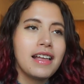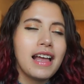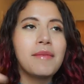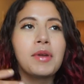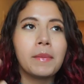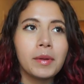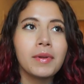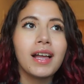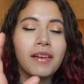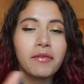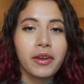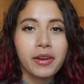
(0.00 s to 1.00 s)
I mean, people
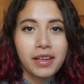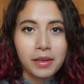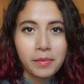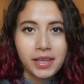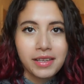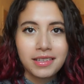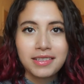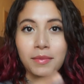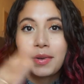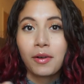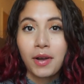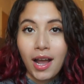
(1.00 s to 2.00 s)
have varying opinions
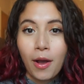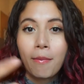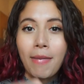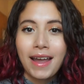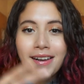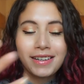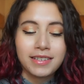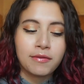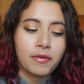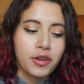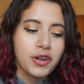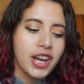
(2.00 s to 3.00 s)
about how bad it is
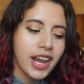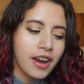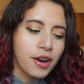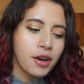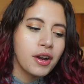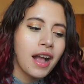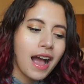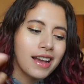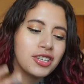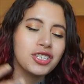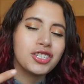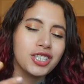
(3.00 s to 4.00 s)
for your hair.
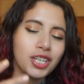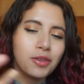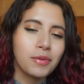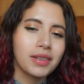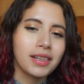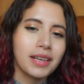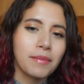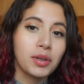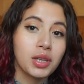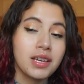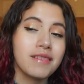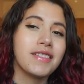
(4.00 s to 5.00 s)
I just genuinely
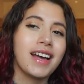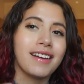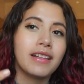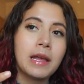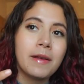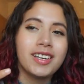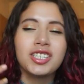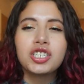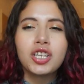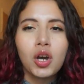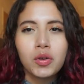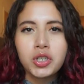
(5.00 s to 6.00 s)
believe that it
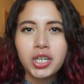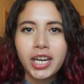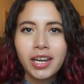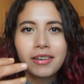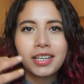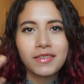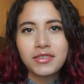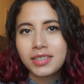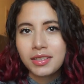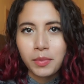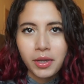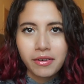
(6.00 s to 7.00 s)
just coats your hair, it gives
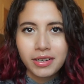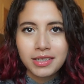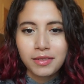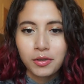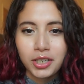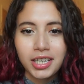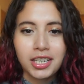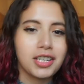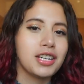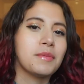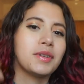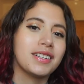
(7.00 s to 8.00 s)
this appearance of looking
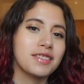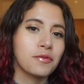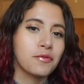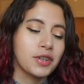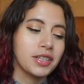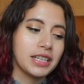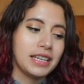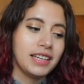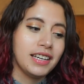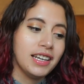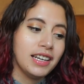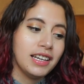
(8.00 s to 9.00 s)
good, but it doesn't really,